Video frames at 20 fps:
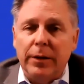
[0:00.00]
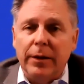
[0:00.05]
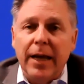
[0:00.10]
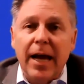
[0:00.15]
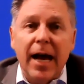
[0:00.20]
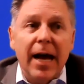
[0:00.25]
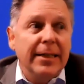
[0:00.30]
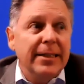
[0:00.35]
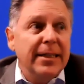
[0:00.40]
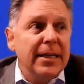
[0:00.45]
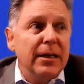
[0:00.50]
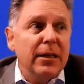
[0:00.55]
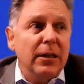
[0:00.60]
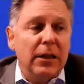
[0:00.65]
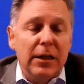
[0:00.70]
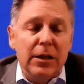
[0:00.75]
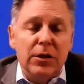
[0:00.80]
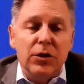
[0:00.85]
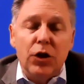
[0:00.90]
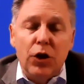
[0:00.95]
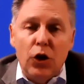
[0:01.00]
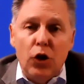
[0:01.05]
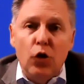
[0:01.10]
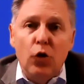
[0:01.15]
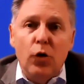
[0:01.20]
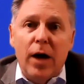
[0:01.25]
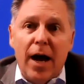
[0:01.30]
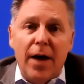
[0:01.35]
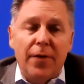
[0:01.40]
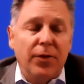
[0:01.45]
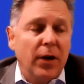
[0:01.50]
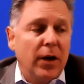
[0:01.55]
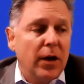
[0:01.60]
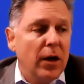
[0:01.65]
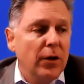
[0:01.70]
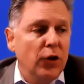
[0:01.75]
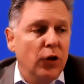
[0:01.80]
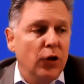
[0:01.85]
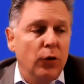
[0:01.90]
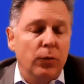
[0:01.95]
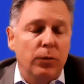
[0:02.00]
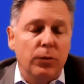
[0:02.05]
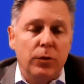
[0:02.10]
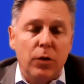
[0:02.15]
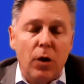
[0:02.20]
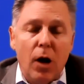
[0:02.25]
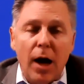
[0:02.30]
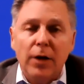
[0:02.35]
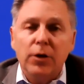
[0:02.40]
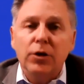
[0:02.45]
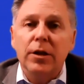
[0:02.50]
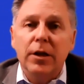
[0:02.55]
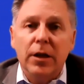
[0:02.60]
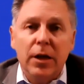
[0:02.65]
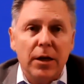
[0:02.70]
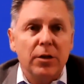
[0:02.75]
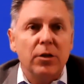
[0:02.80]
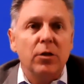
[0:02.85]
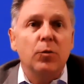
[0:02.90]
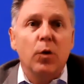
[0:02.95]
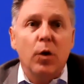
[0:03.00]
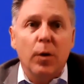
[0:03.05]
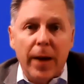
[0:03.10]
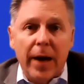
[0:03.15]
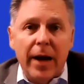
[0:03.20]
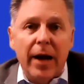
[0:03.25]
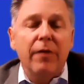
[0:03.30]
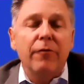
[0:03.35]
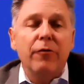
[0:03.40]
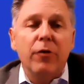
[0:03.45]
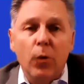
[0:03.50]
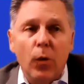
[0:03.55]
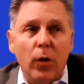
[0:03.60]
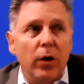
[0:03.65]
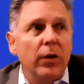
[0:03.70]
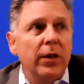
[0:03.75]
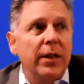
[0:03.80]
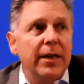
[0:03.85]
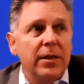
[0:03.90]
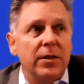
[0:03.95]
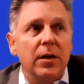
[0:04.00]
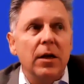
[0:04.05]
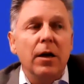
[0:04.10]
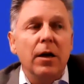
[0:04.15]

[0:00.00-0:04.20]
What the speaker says: The ideal is that you talk to the customer about every one of these